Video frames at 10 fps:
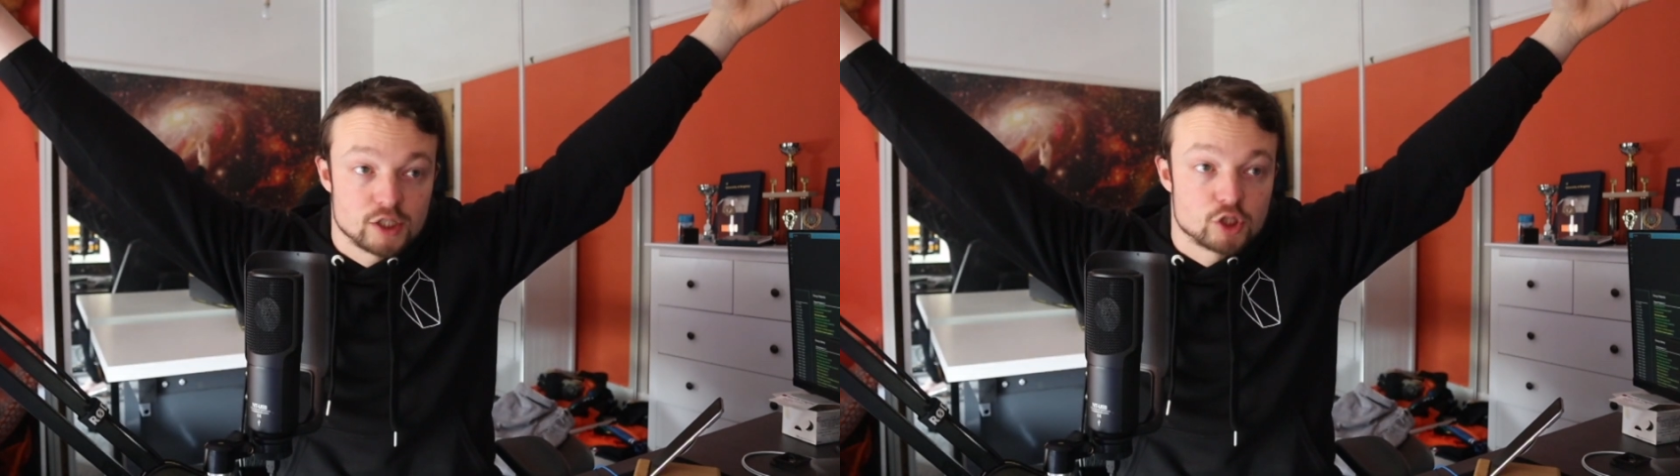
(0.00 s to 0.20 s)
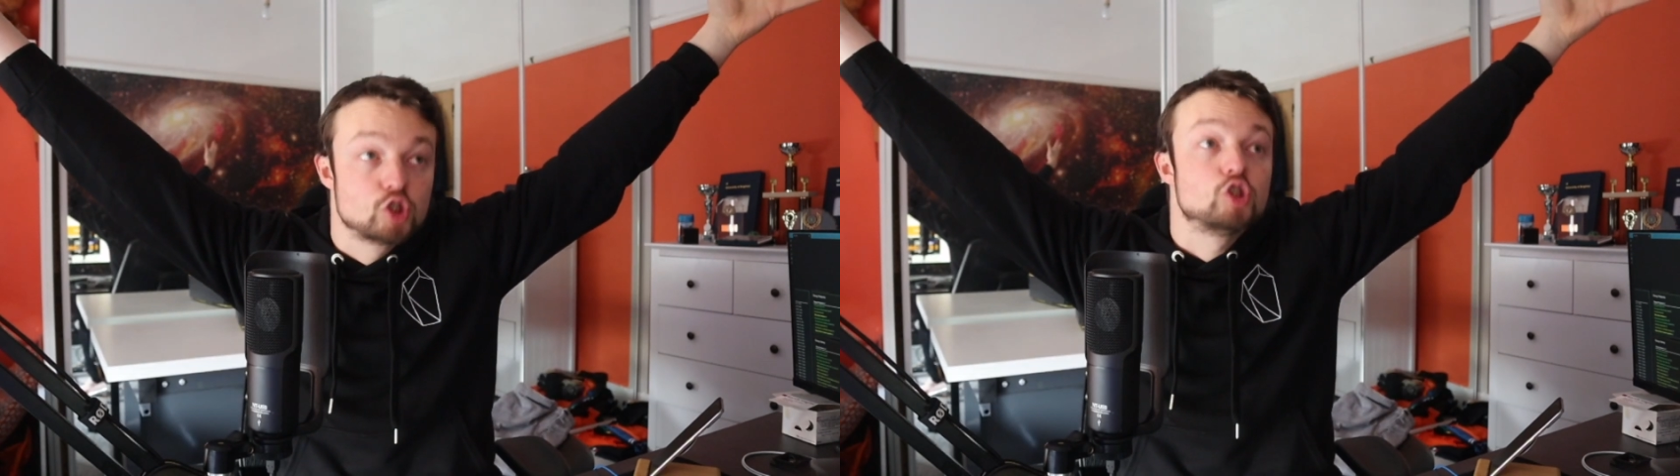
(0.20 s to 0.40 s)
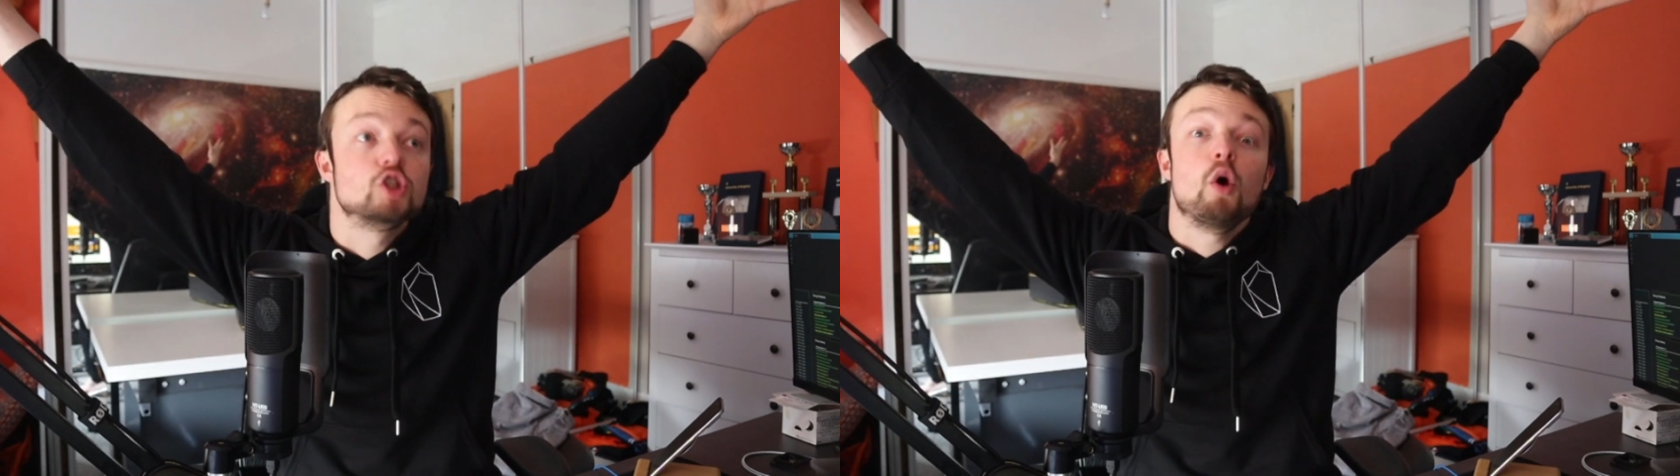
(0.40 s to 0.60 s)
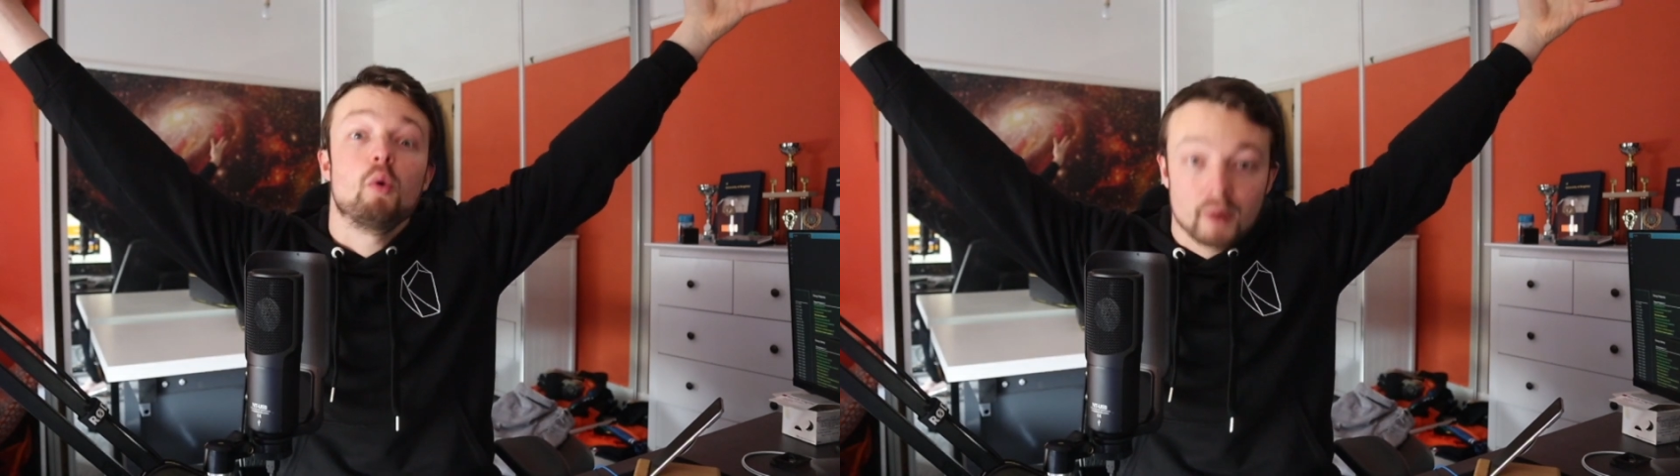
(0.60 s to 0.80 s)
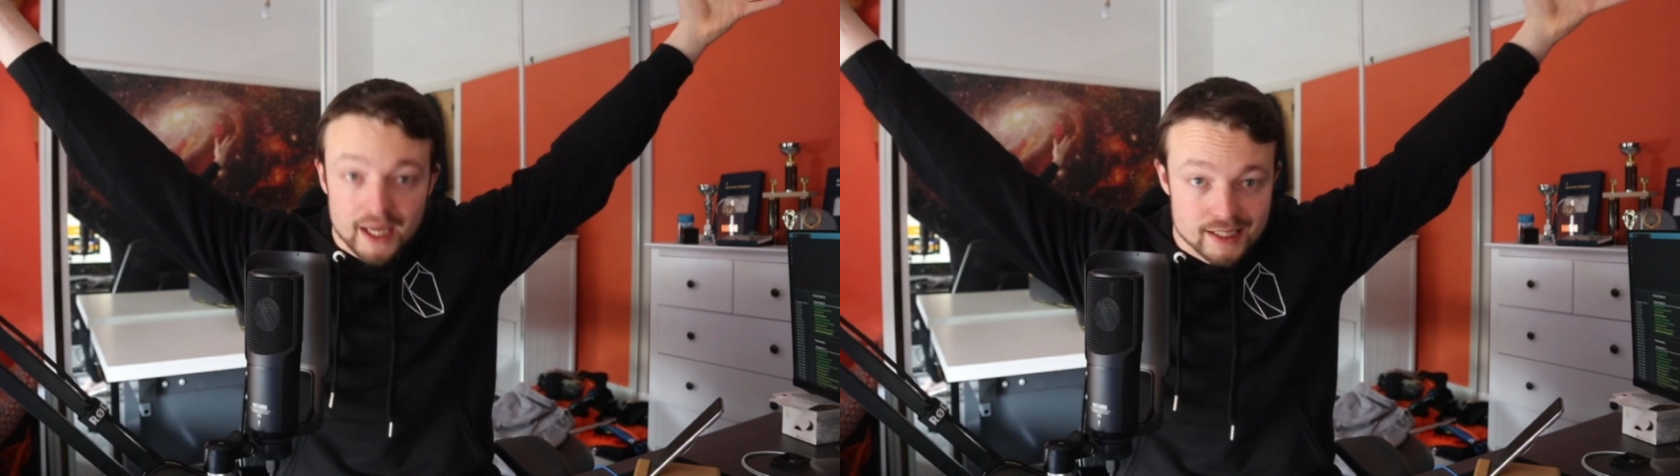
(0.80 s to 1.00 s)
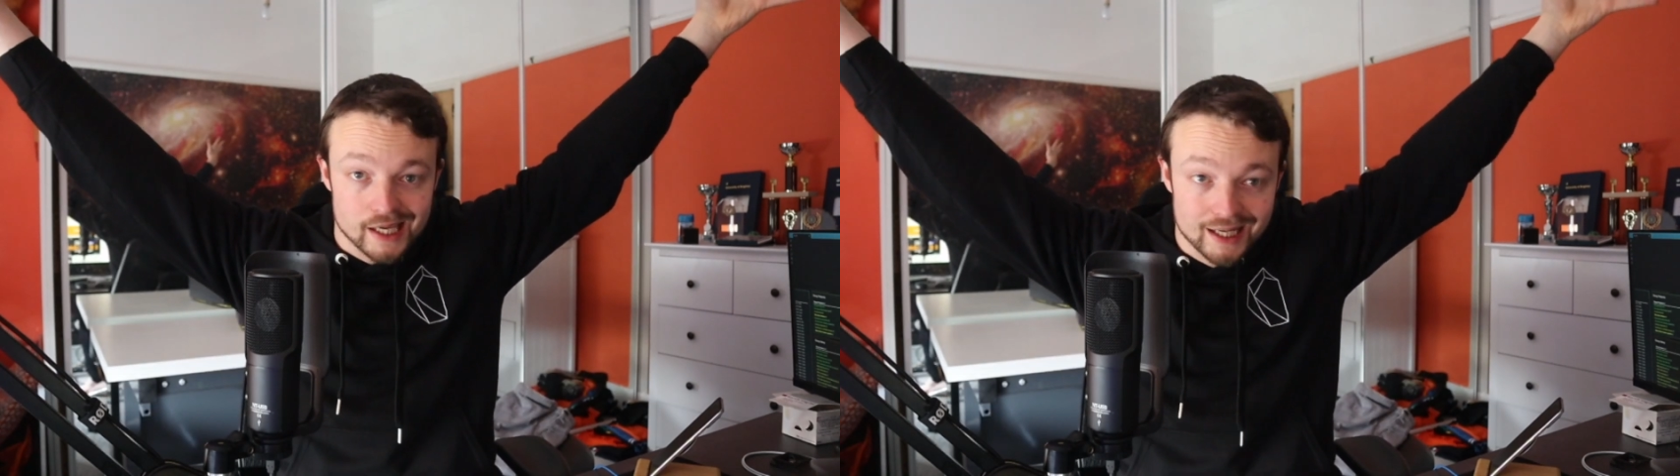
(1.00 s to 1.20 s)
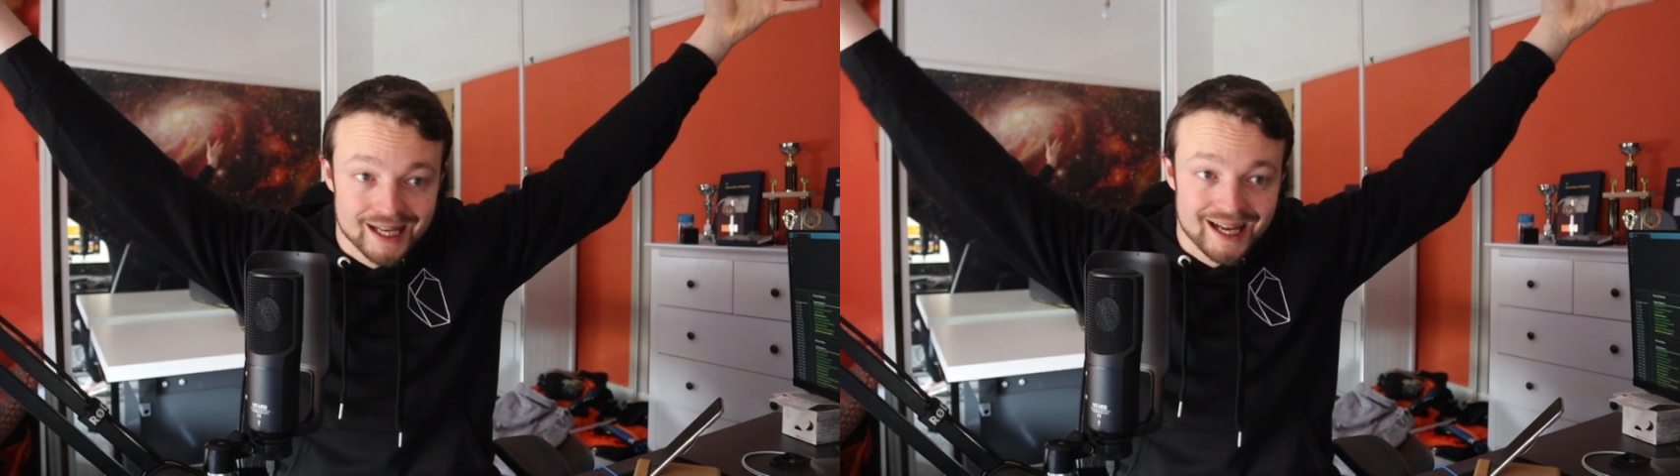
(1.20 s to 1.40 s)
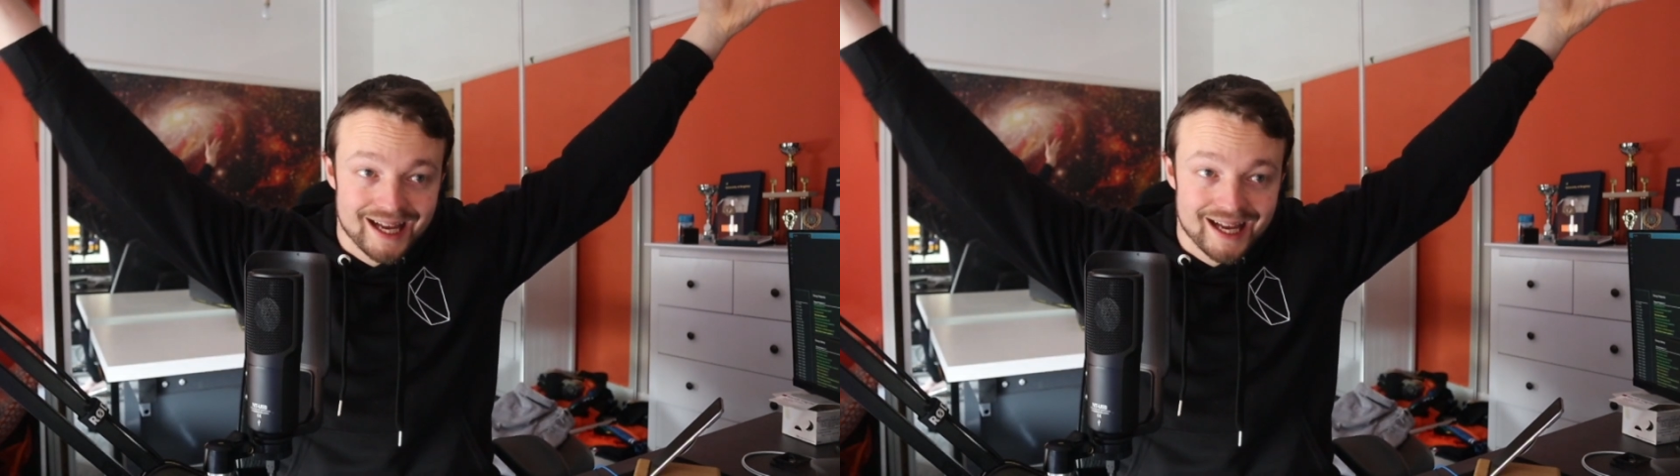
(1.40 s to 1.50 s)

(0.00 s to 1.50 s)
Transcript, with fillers: is so amazing,